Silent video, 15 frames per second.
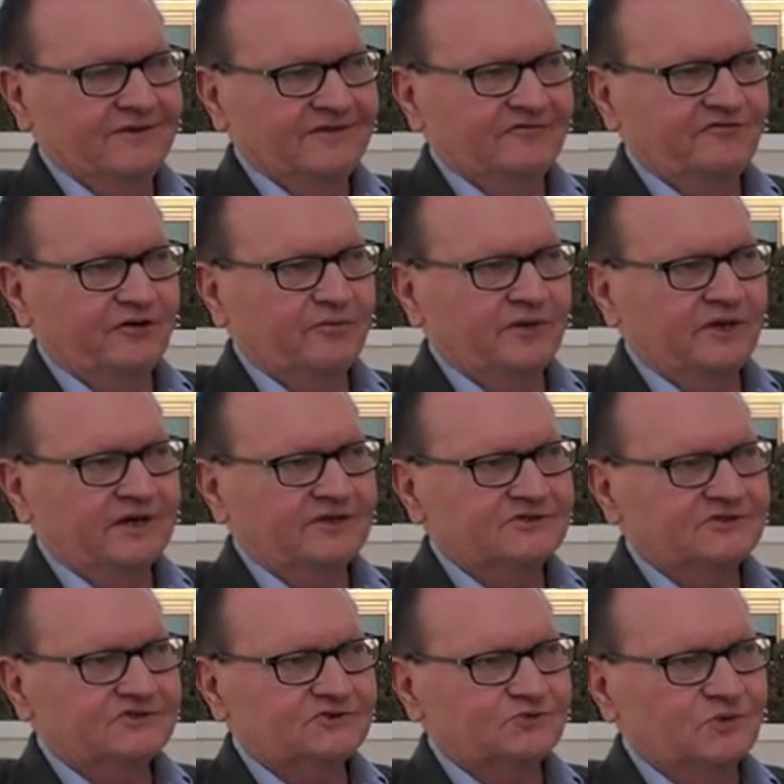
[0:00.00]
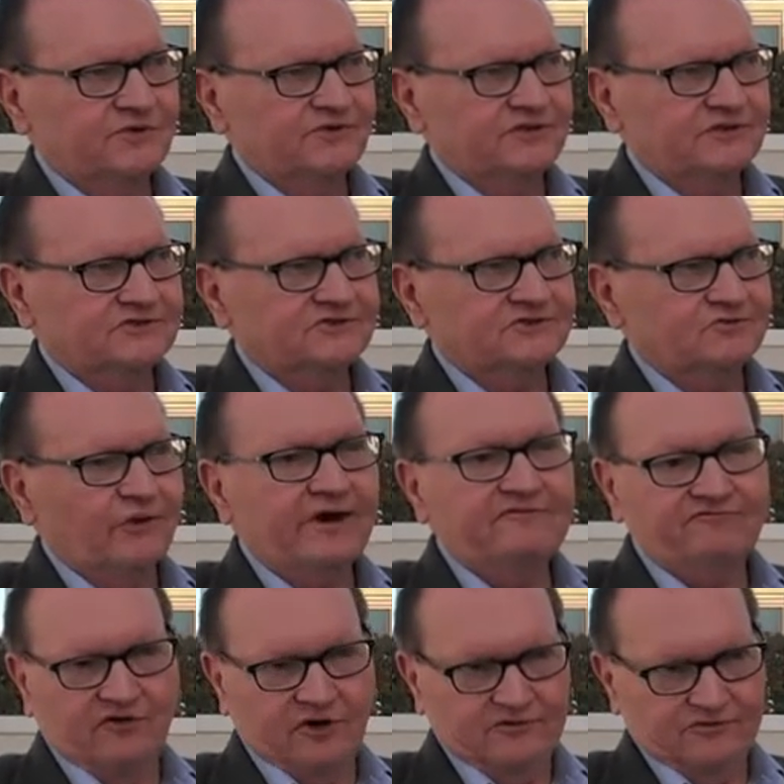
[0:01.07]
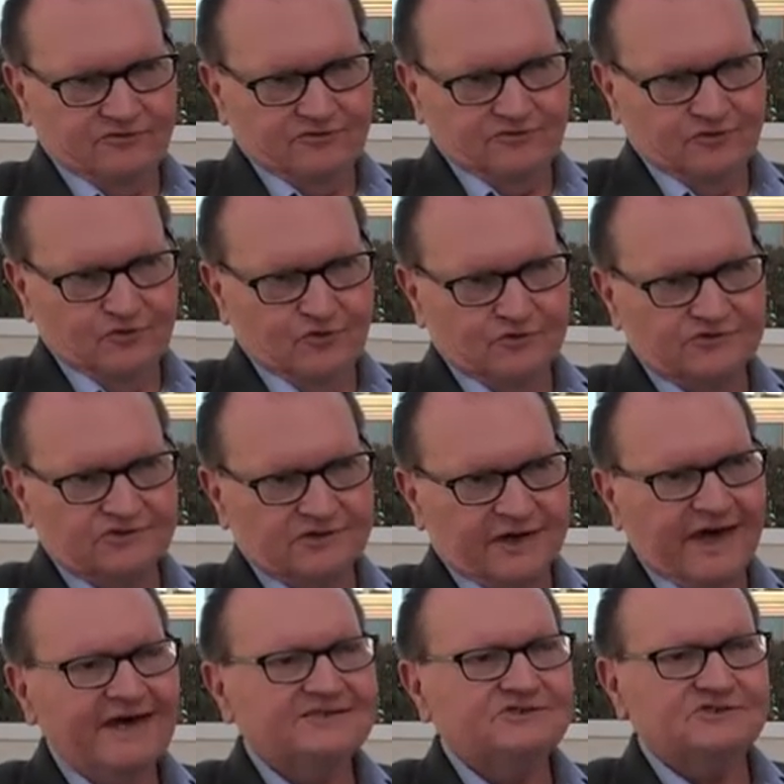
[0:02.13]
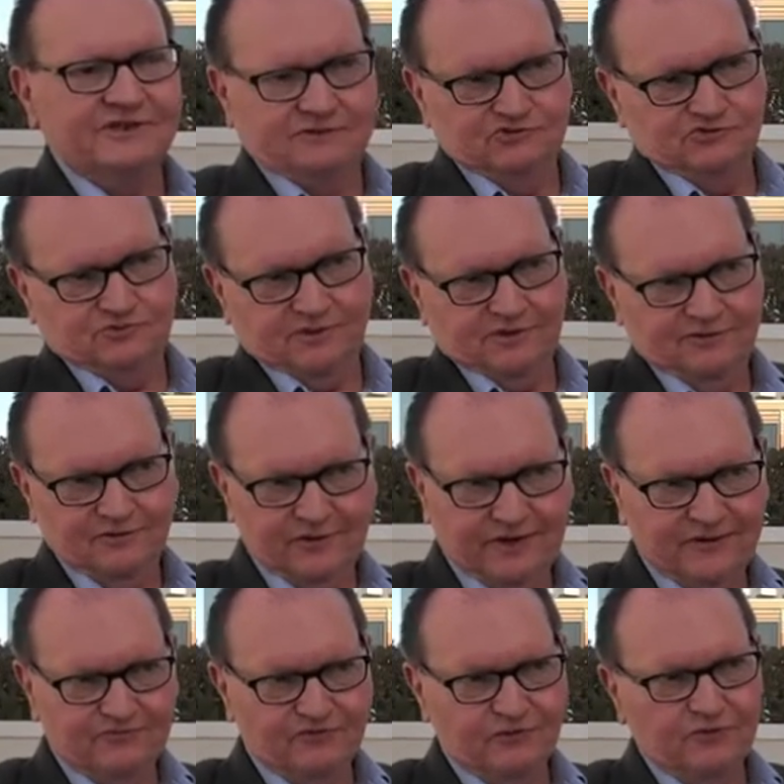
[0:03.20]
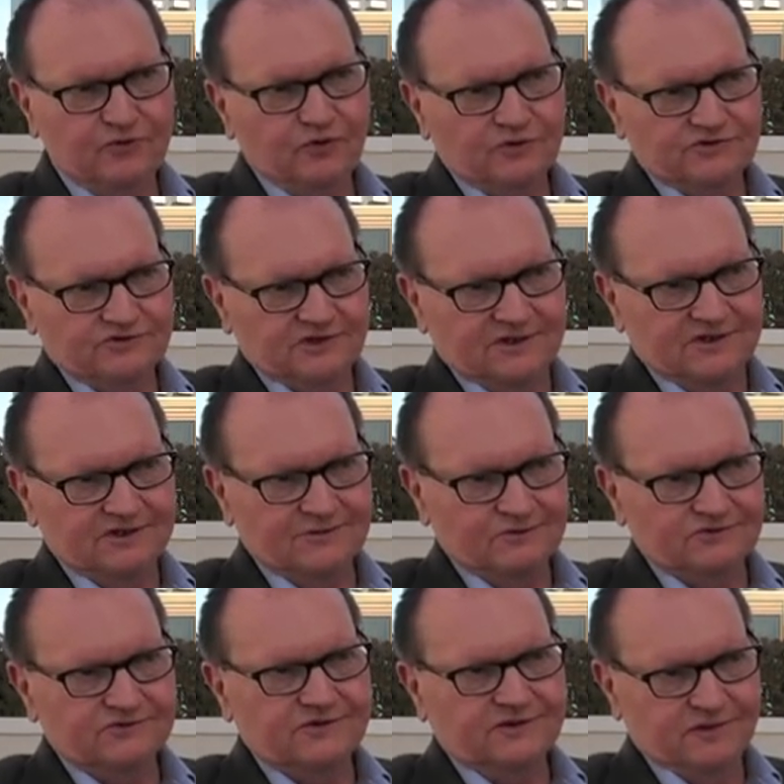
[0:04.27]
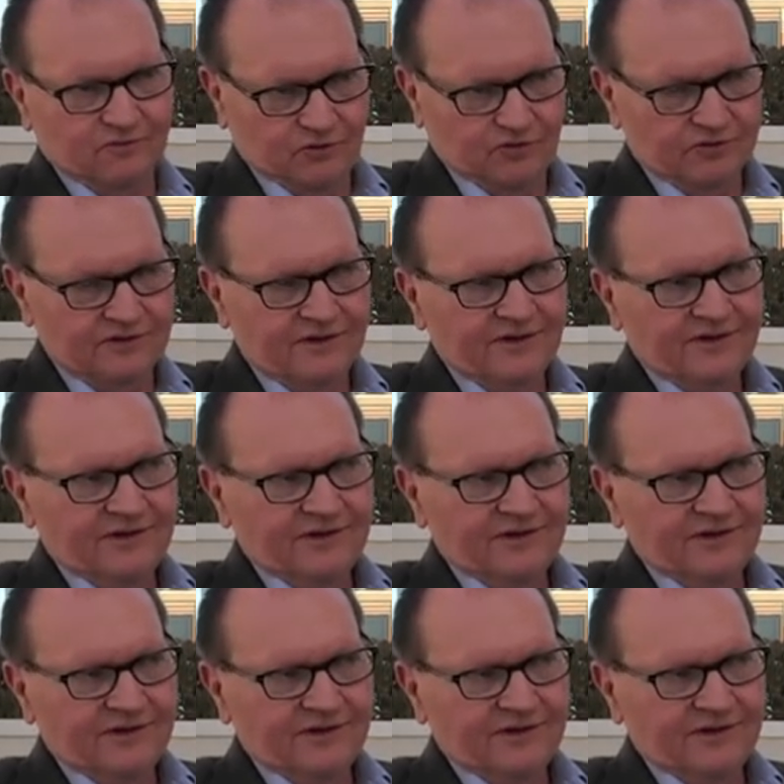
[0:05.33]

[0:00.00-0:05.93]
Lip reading: The film begins with his grandfather, who was a hat salesman who came from New York City. He was an immigrant.